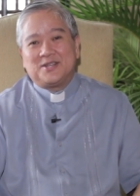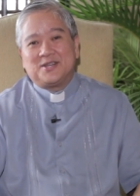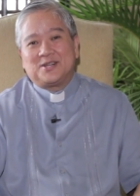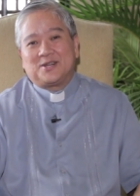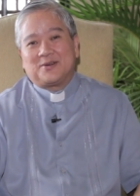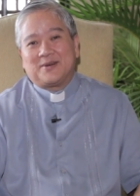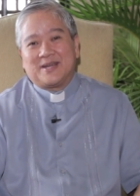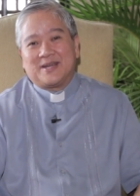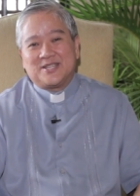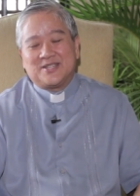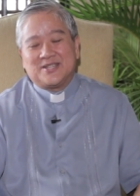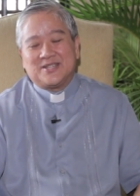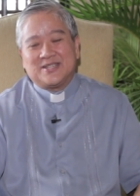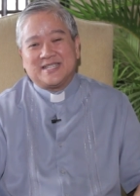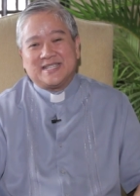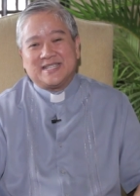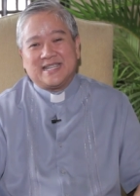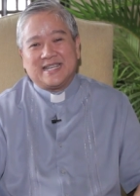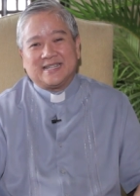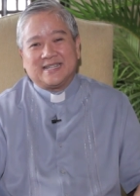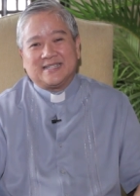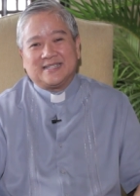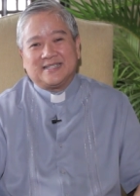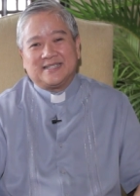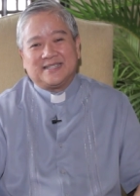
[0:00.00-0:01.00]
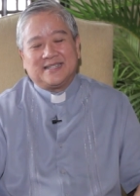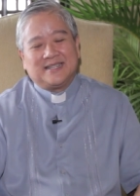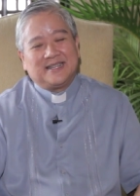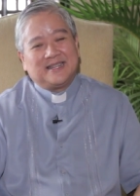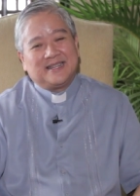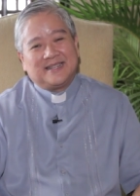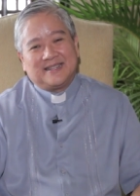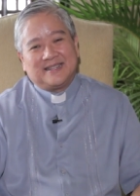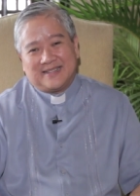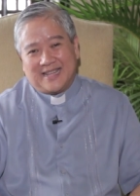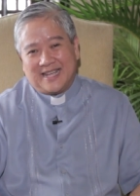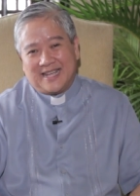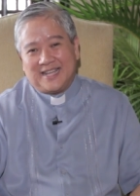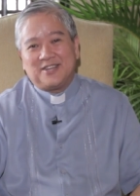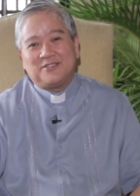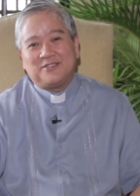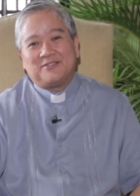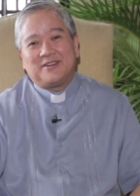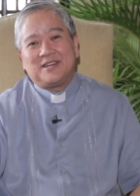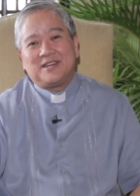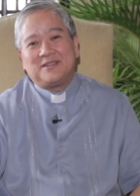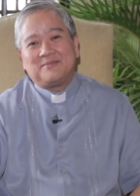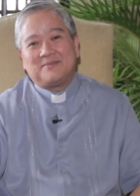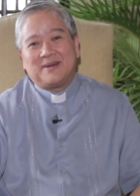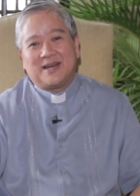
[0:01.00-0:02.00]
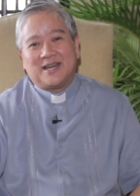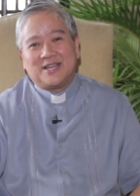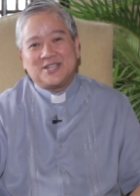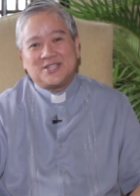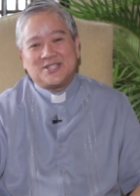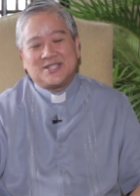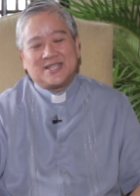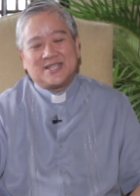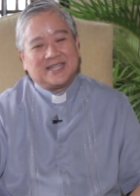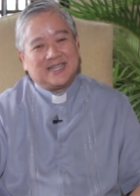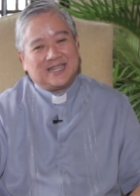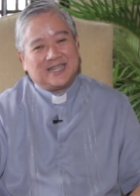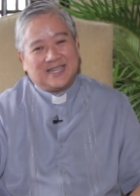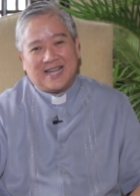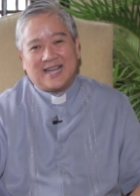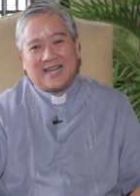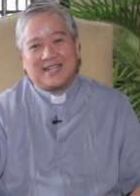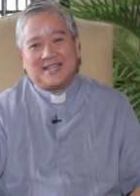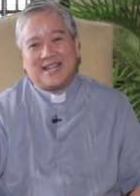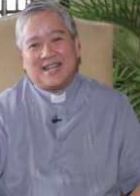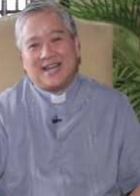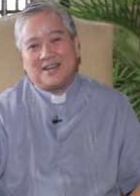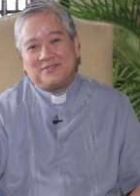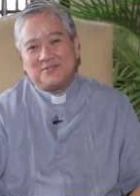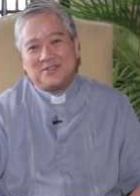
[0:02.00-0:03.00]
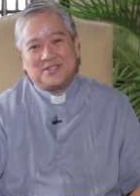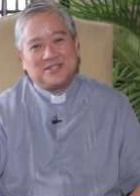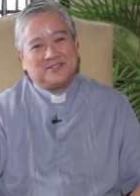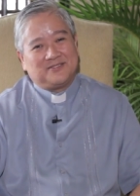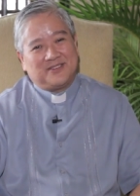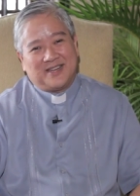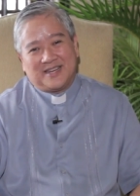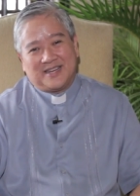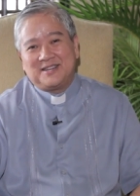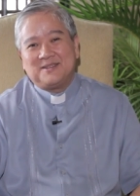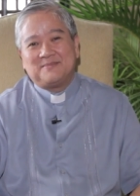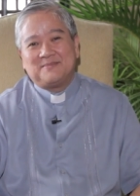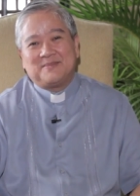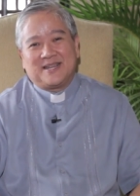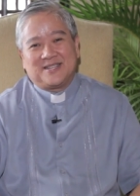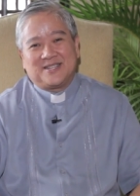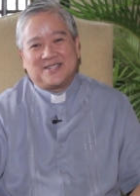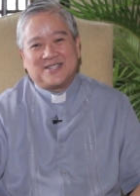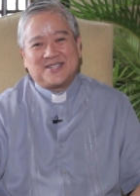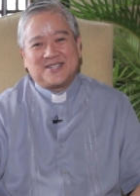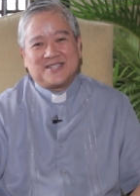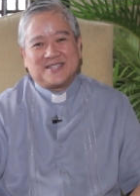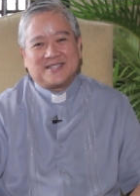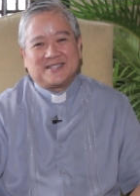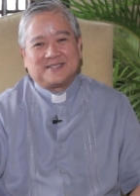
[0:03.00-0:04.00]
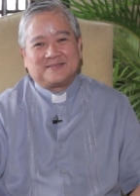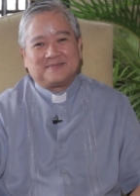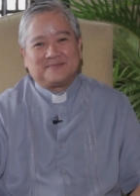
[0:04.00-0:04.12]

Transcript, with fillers: your questions here. Thank you very much. God loves you very much.